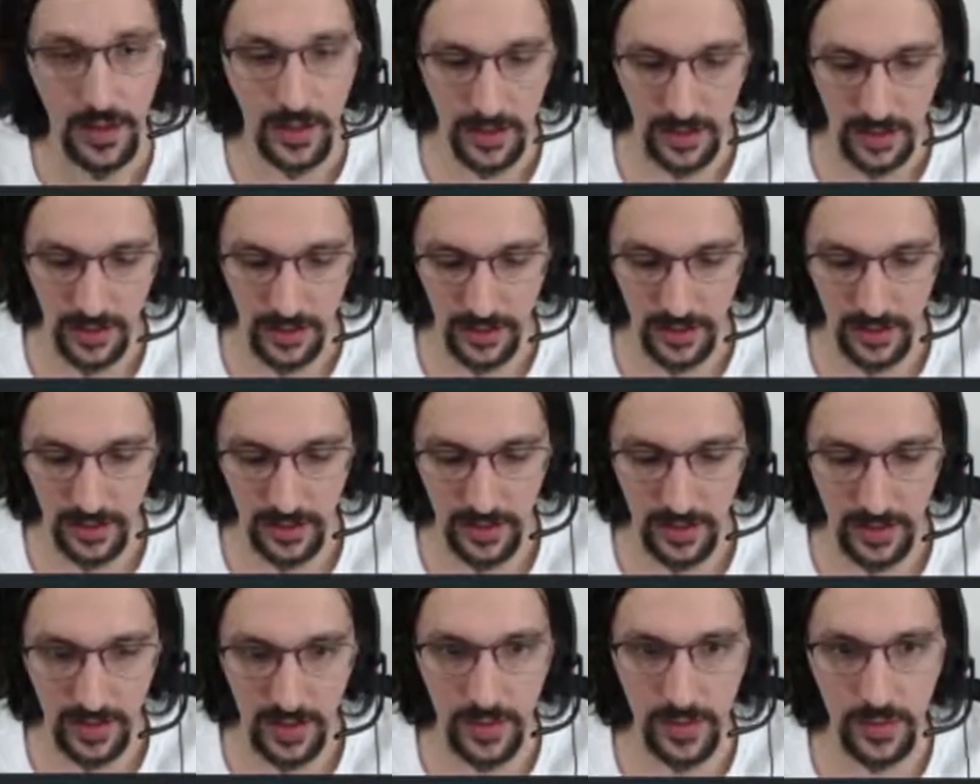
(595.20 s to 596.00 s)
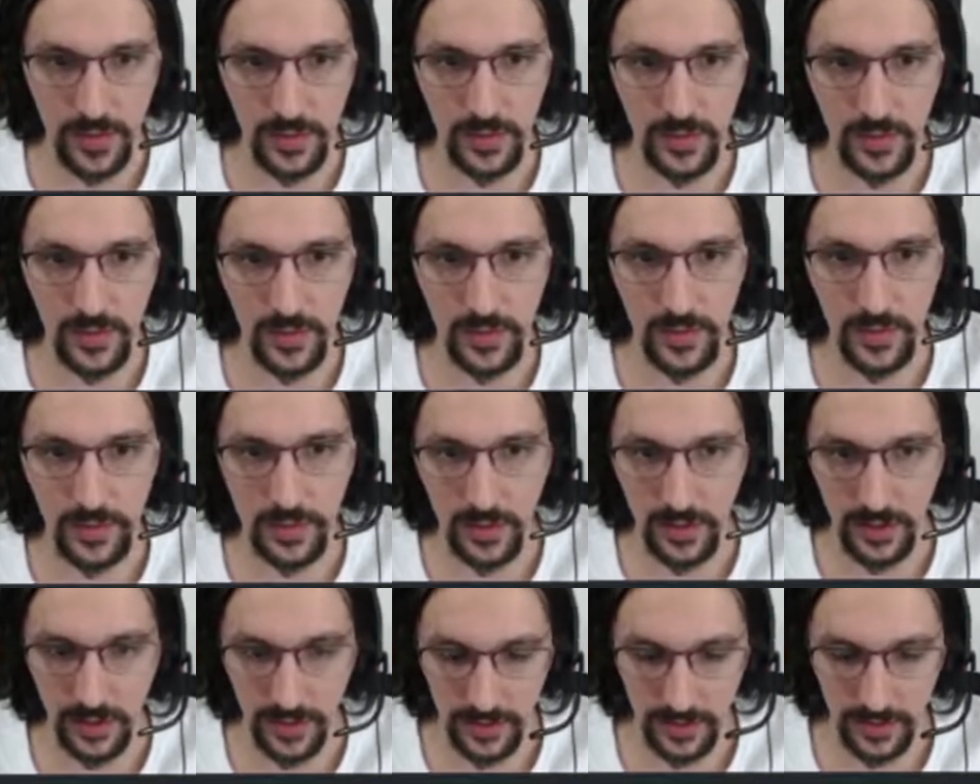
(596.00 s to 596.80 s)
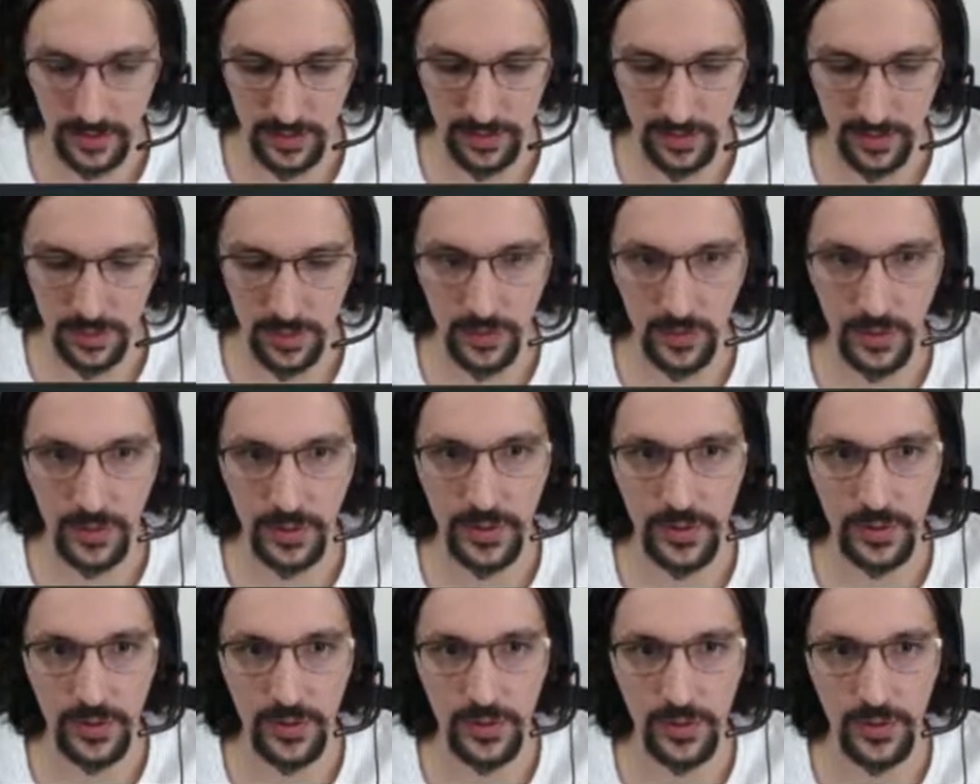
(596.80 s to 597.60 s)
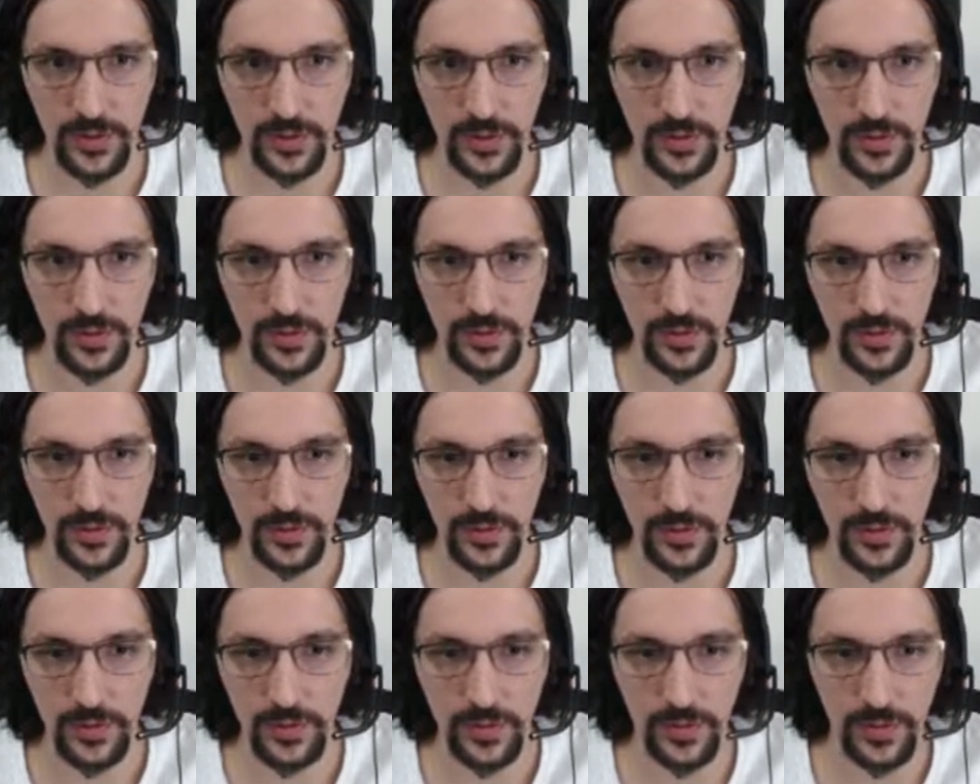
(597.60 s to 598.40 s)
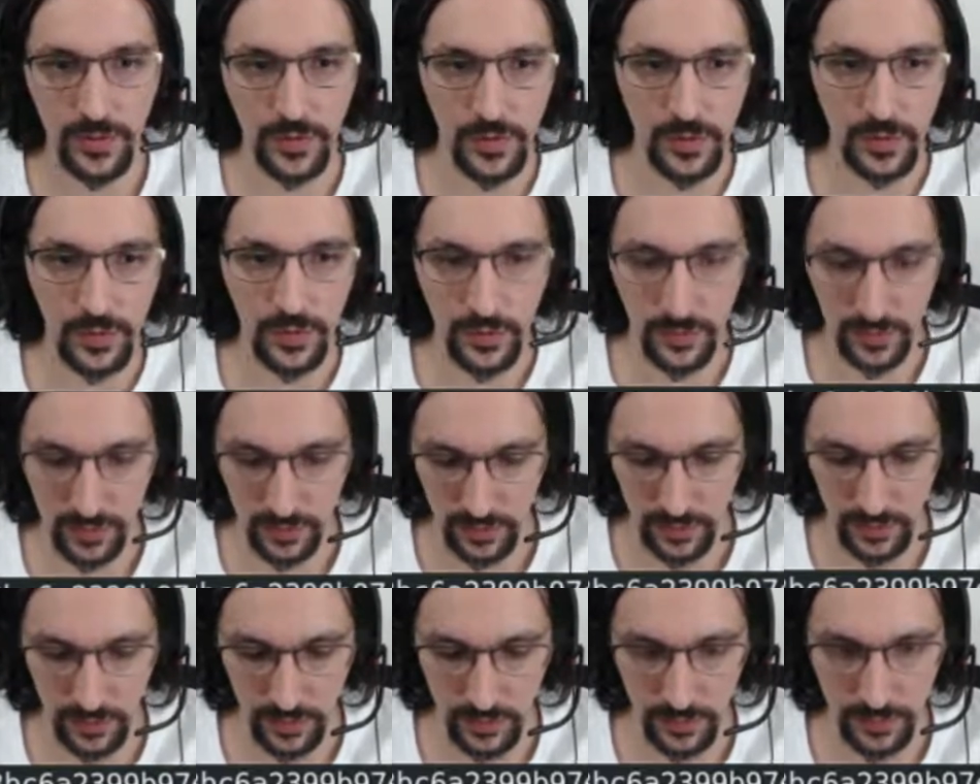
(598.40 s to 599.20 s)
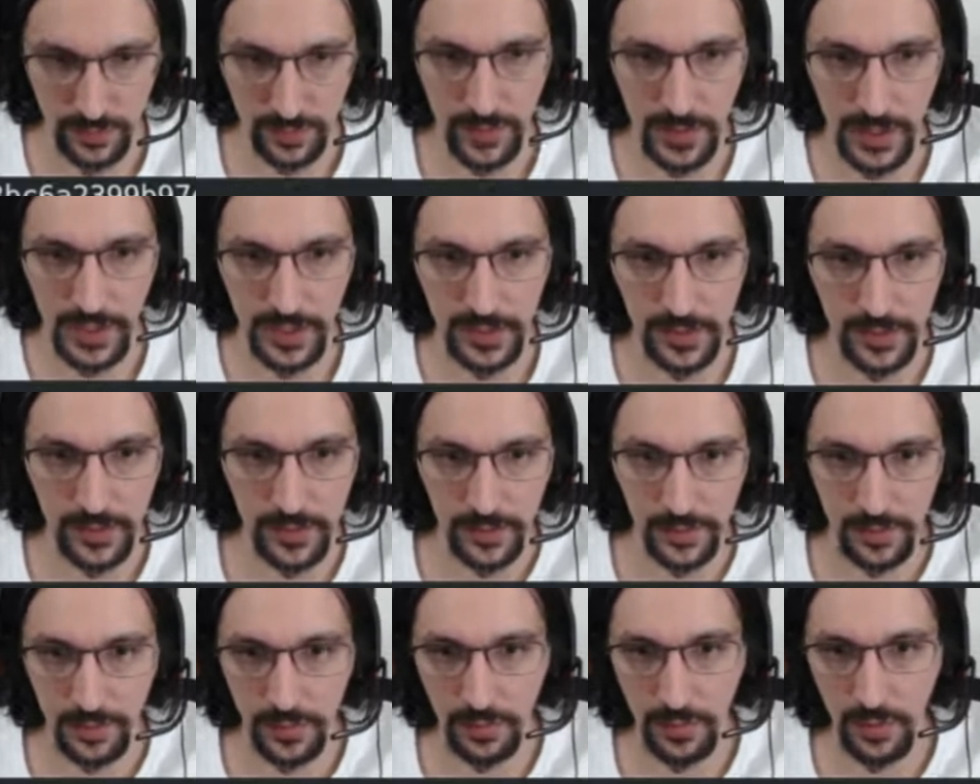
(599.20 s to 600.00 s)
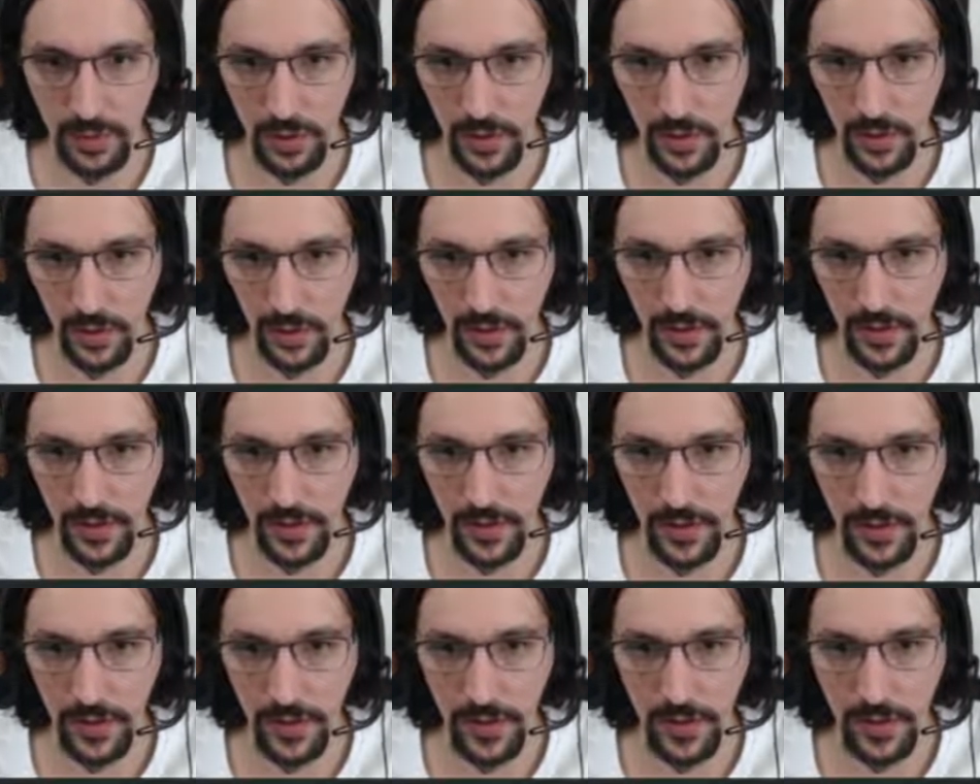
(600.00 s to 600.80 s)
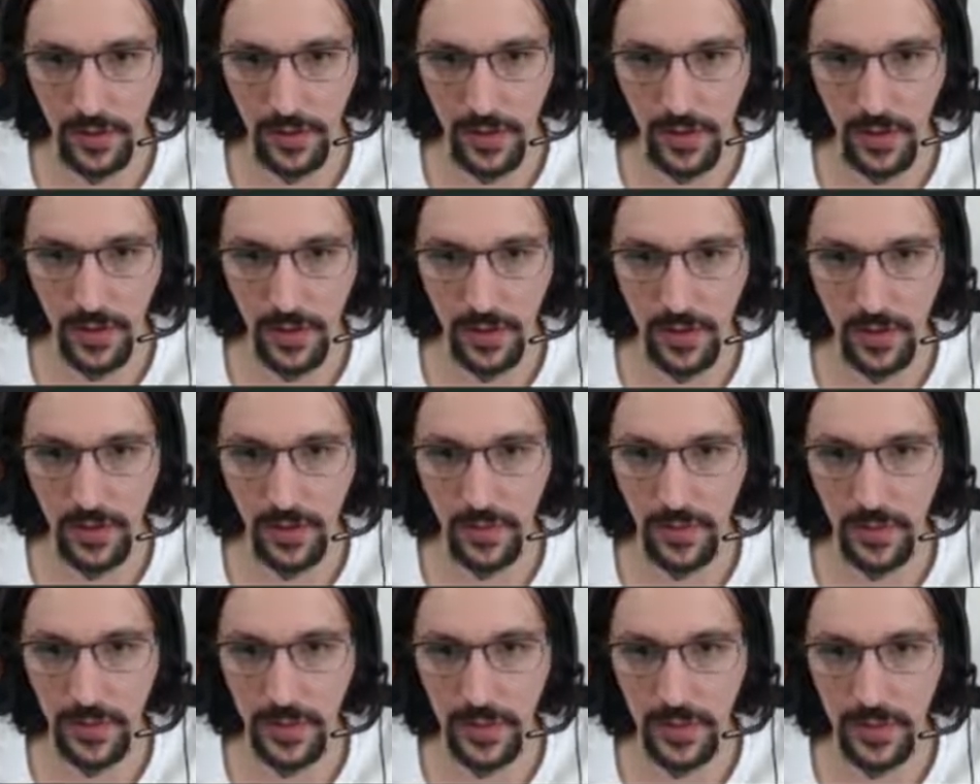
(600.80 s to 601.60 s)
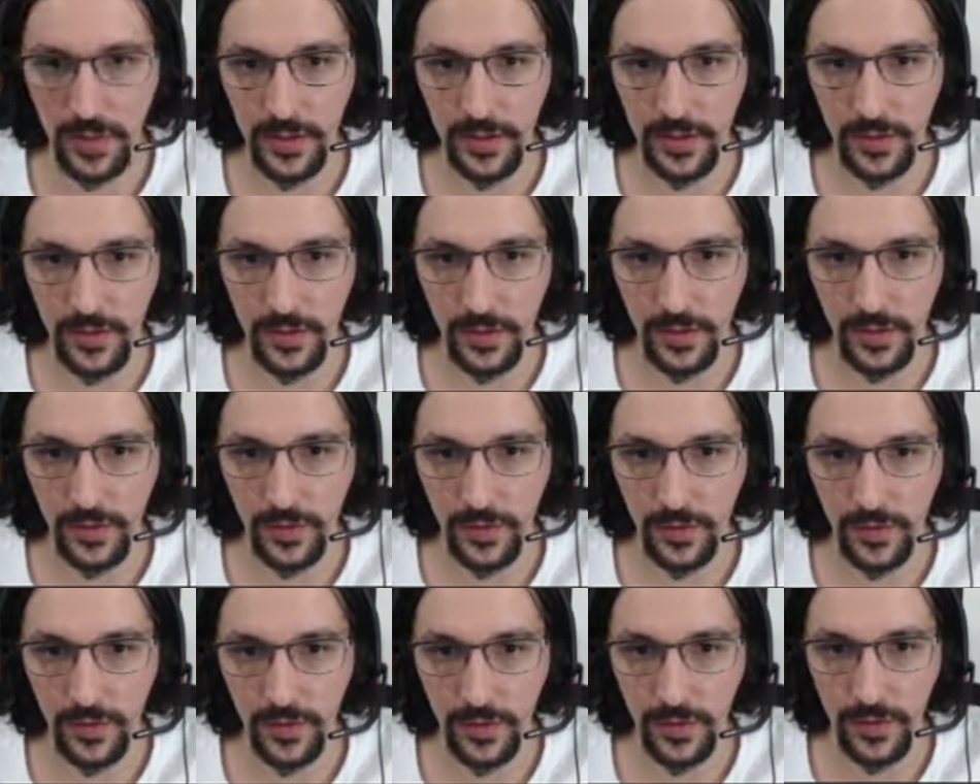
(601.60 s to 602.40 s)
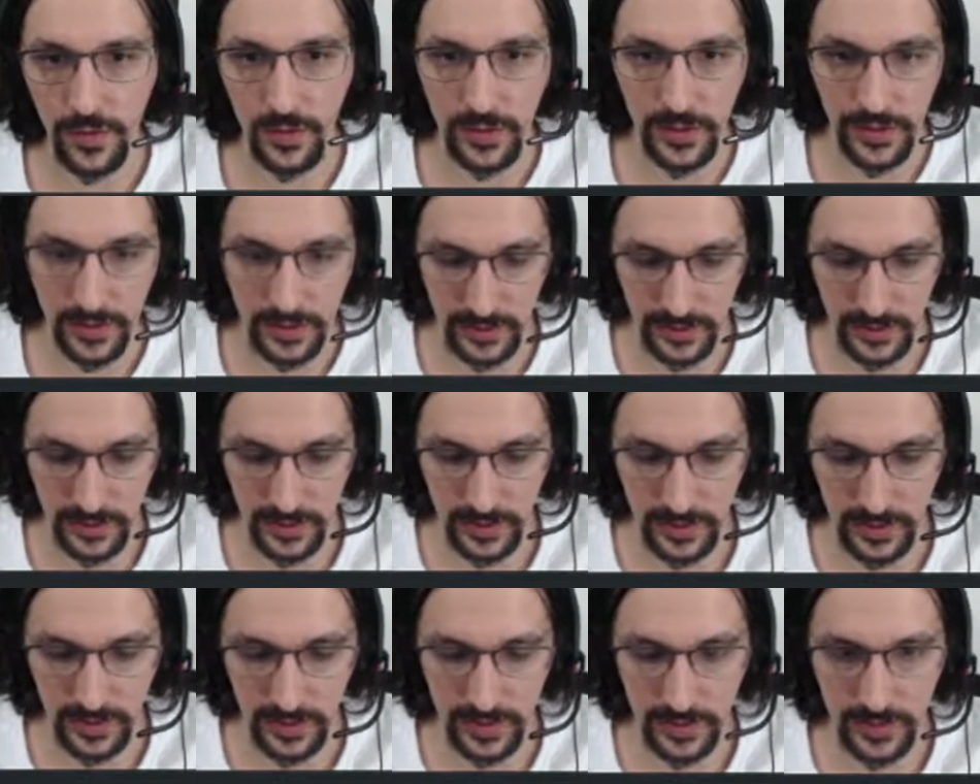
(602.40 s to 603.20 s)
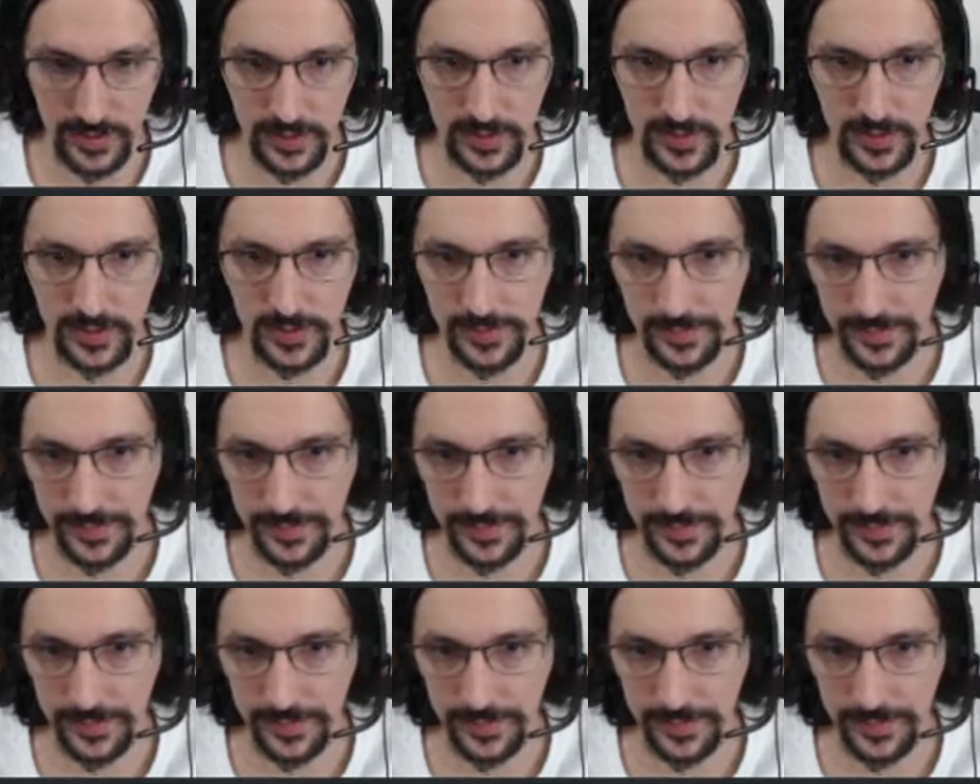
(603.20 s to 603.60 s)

And now I am going to vote to mine block 346.